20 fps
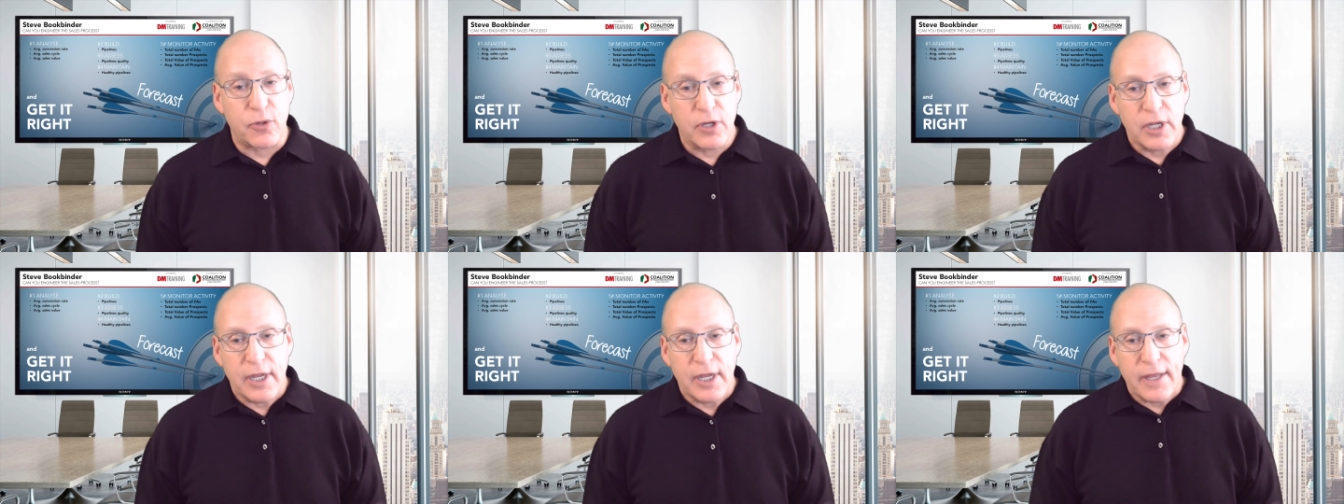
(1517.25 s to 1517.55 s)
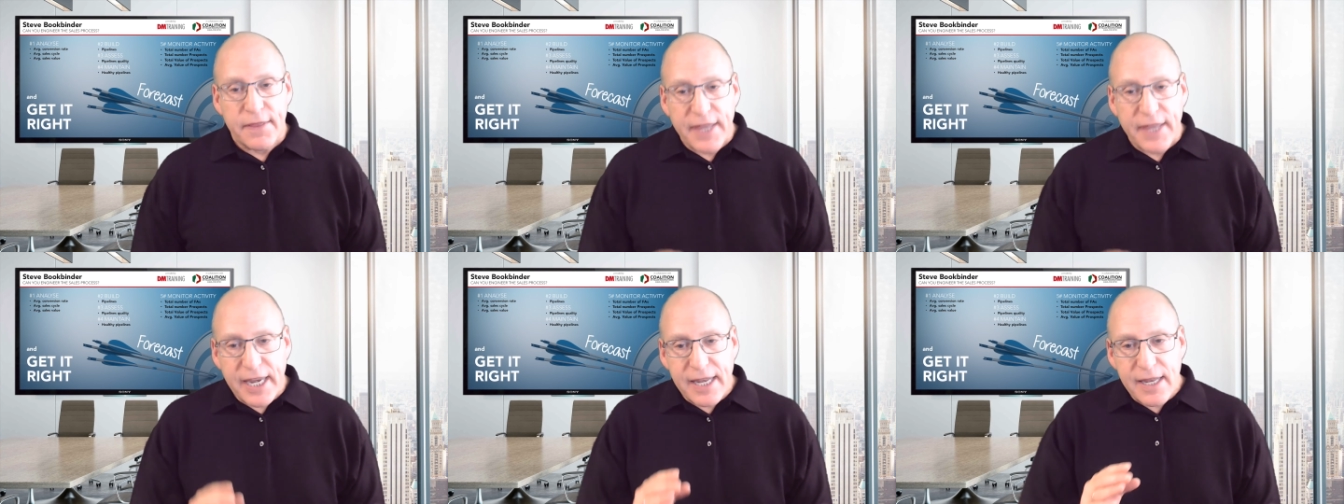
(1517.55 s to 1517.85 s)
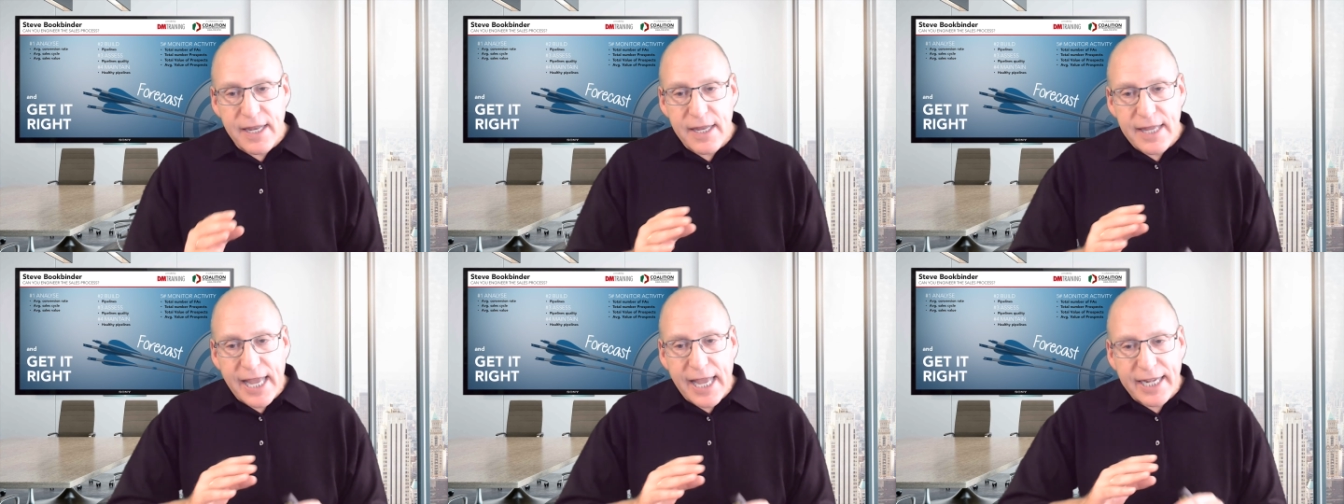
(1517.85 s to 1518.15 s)

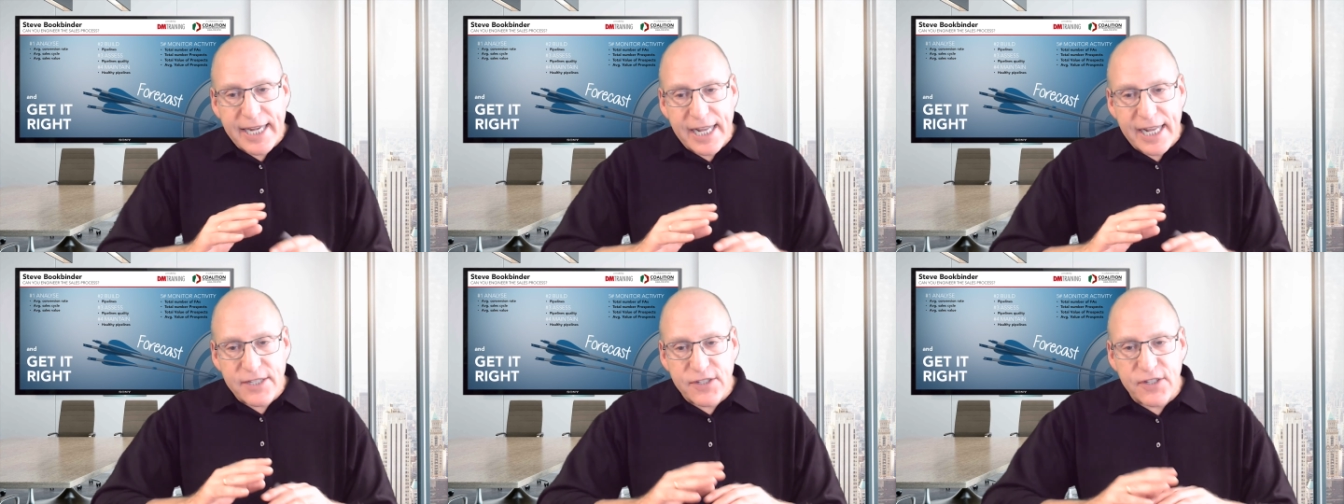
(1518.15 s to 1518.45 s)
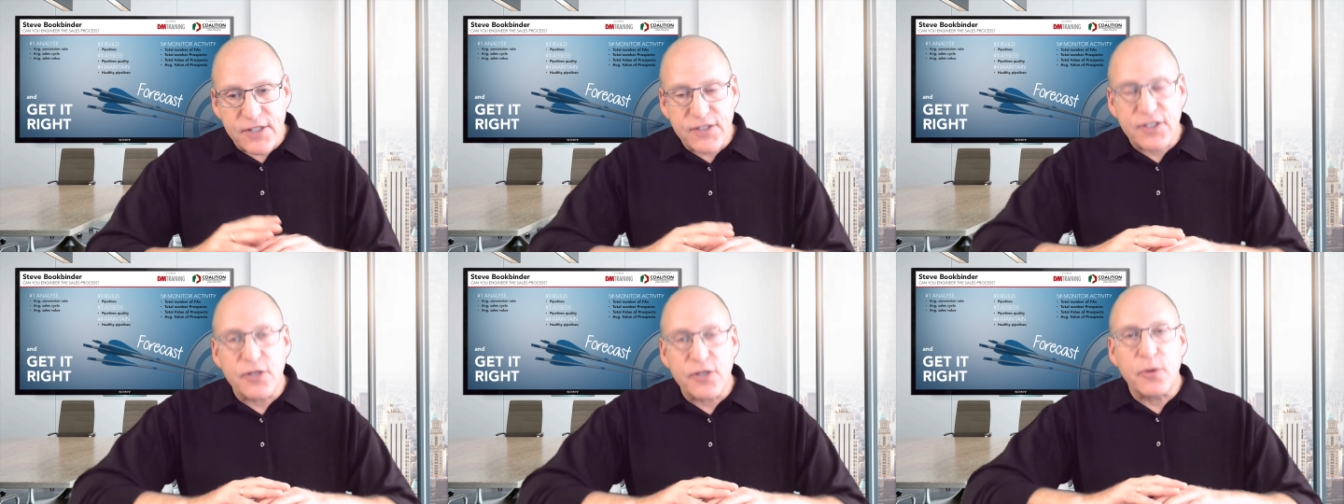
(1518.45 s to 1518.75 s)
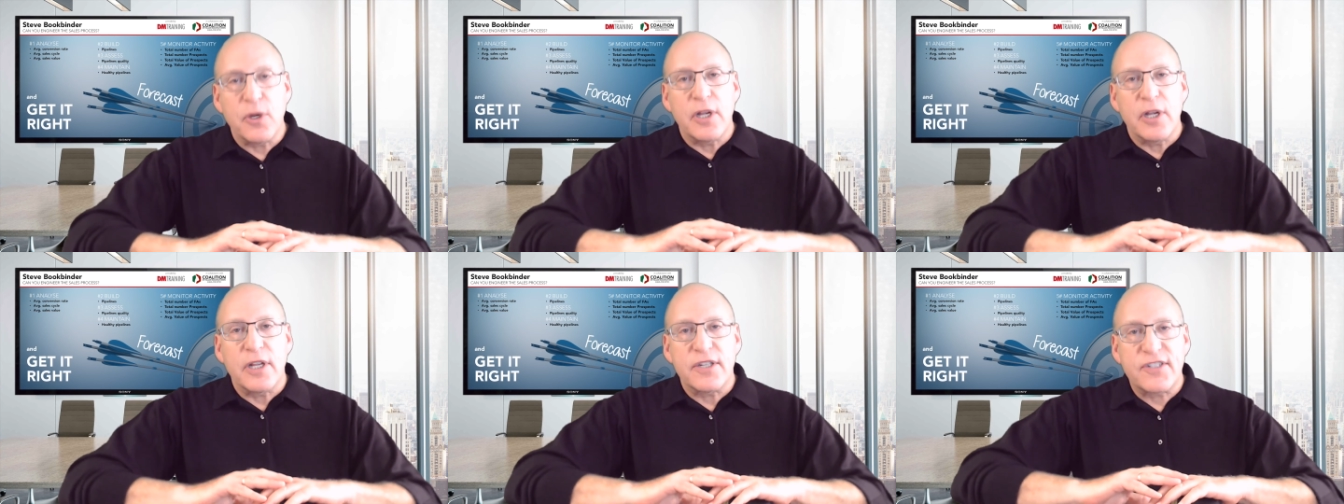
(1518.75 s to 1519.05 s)
Then that gets us to
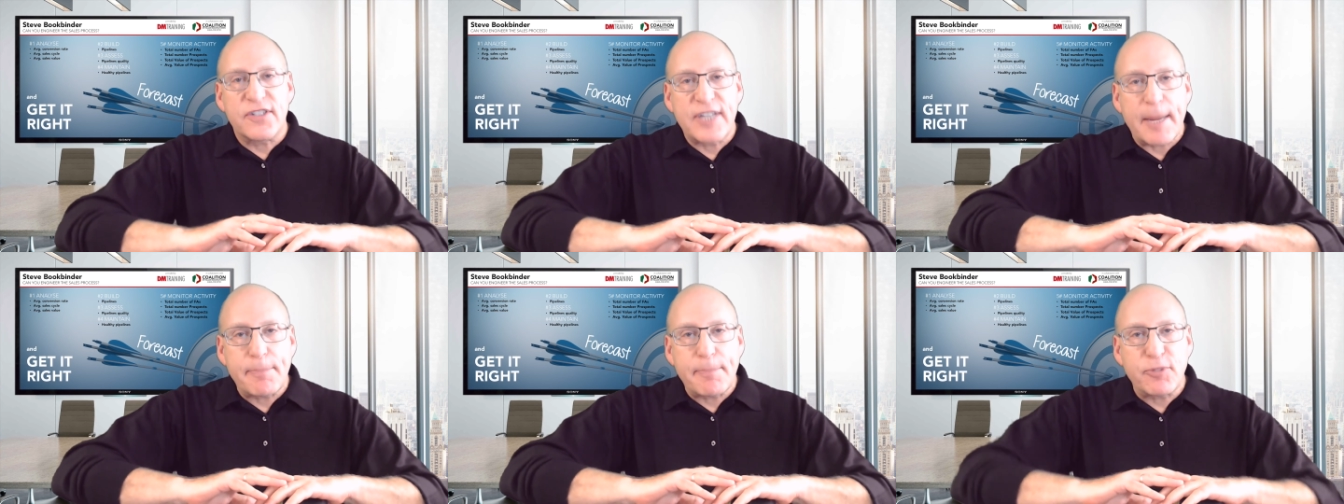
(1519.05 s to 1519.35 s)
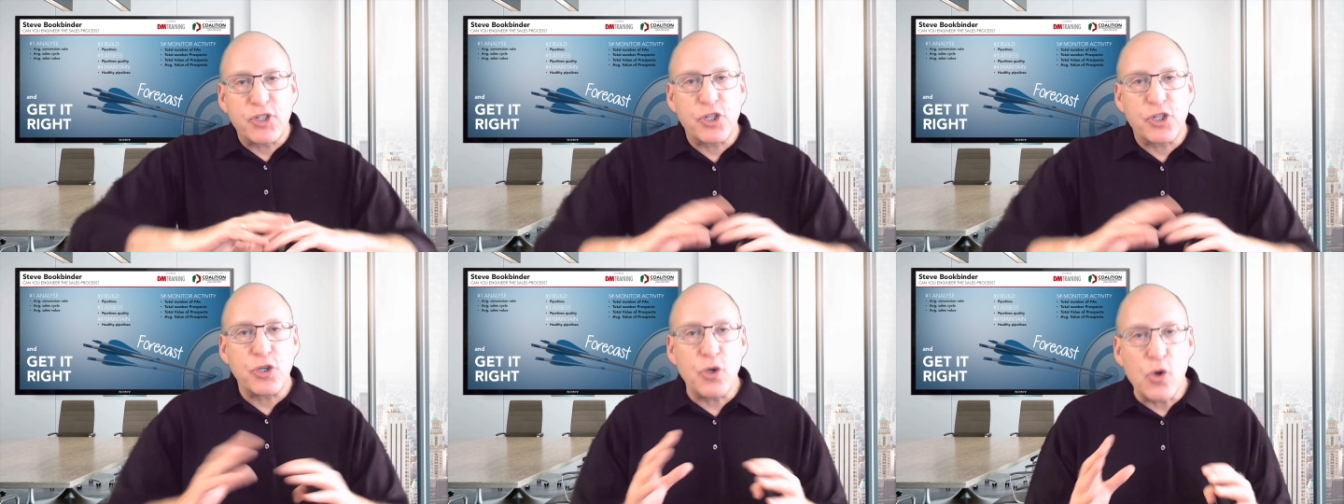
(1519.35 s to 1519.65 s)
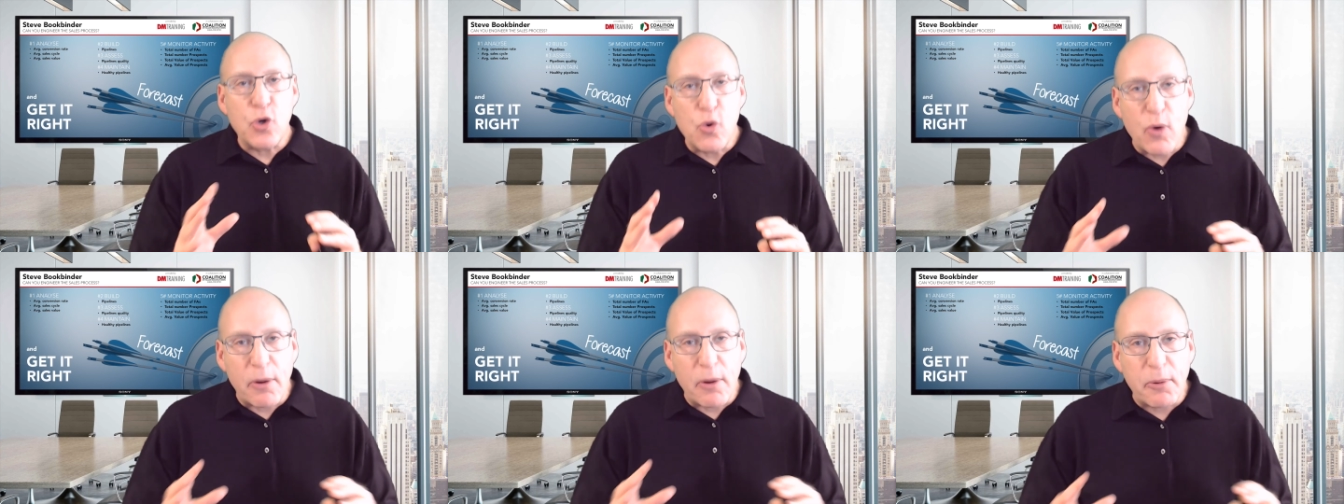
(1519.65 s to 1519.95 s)
step 2,
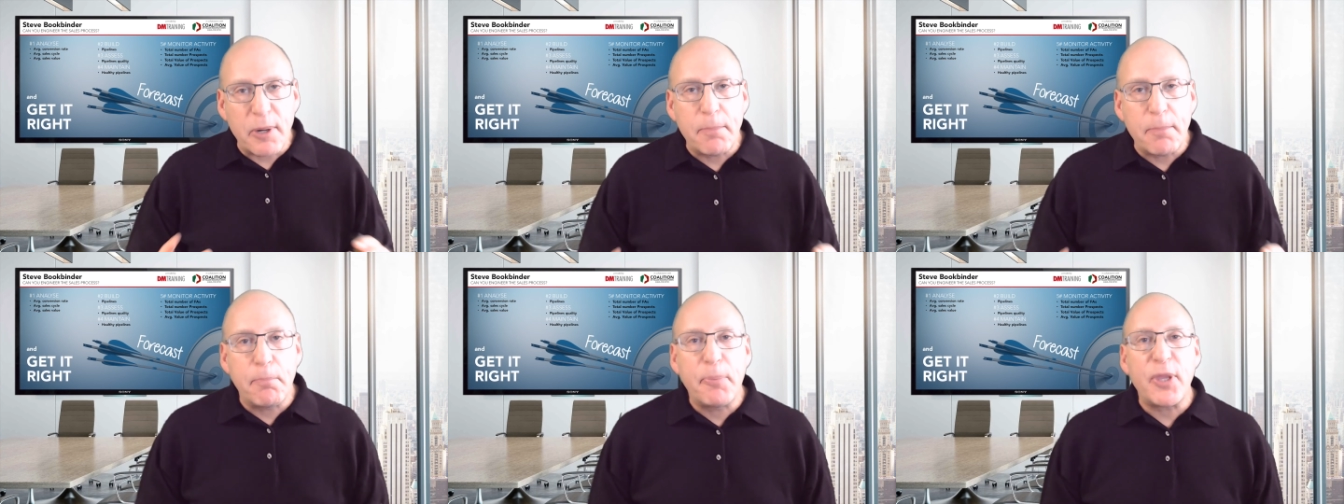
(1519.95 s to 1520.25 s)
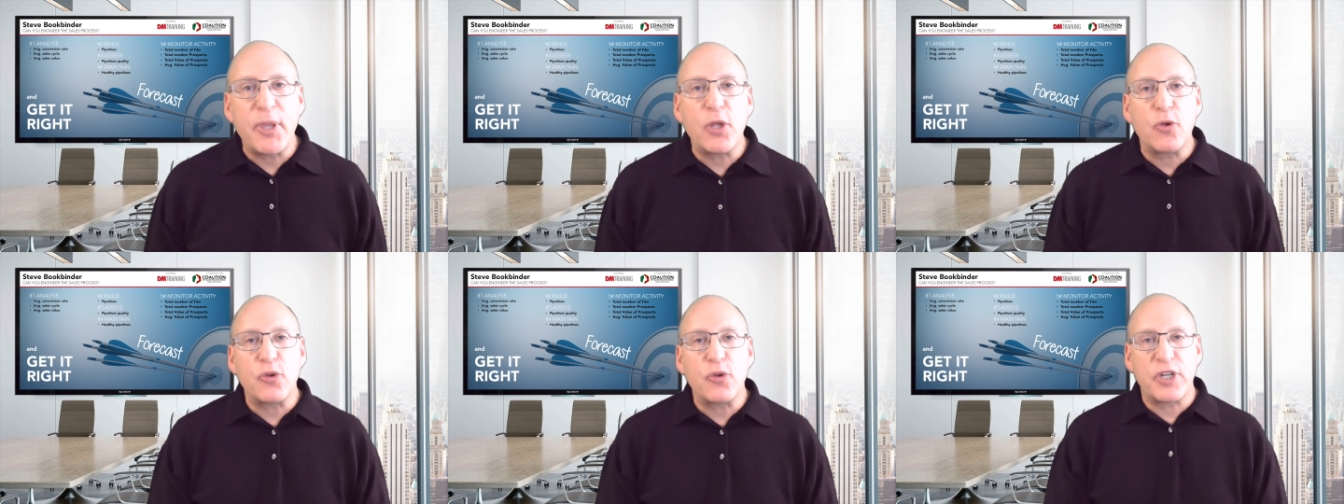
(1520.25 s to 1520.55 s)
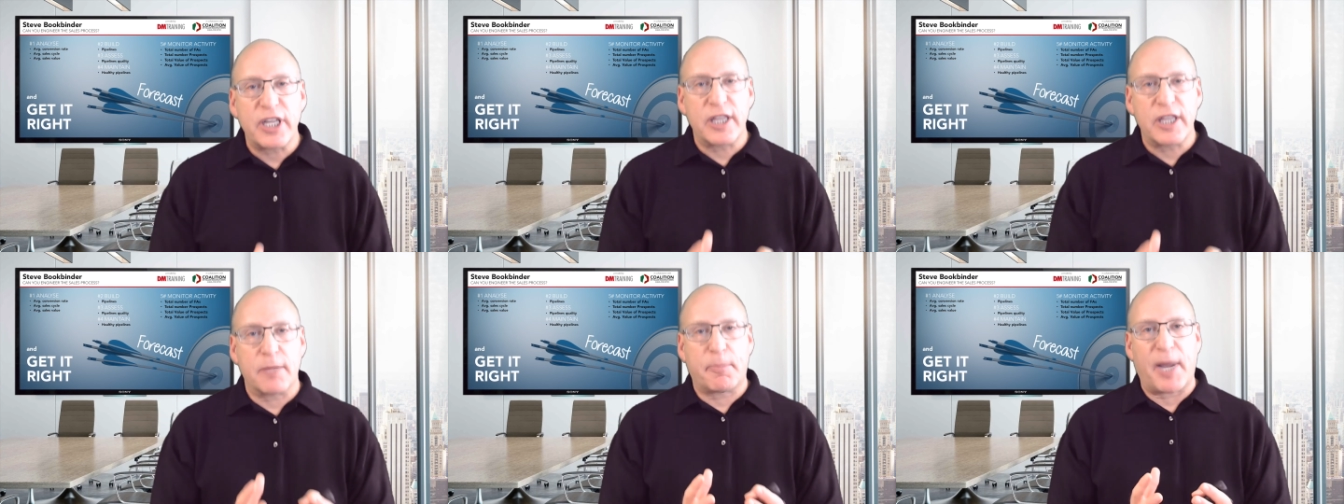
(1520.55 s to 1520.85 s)
where we're
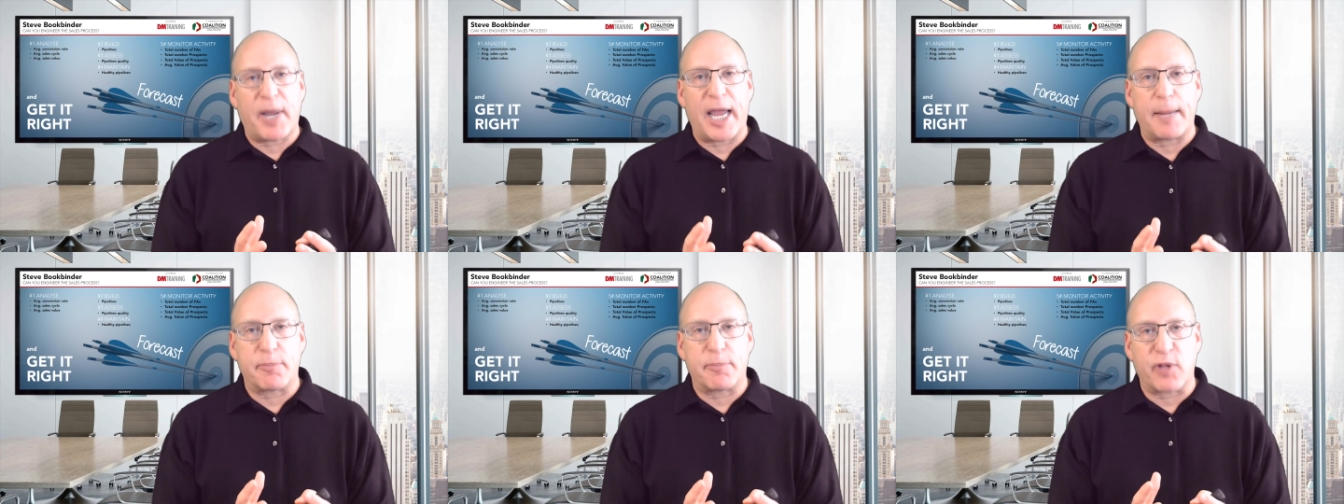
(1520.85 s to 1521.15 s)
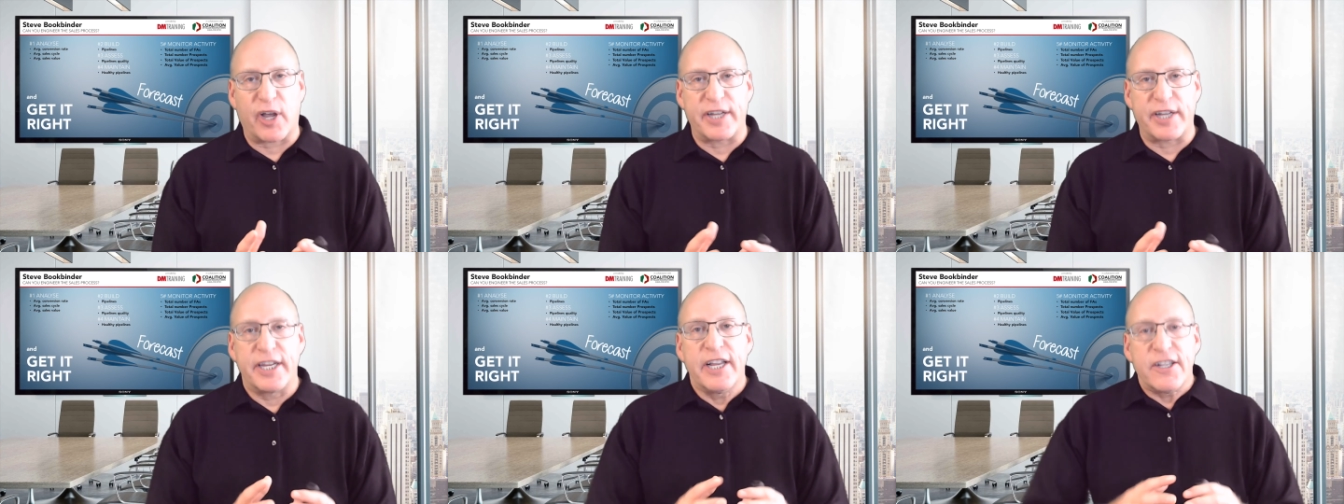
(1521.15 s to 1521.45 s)
building the pipeline.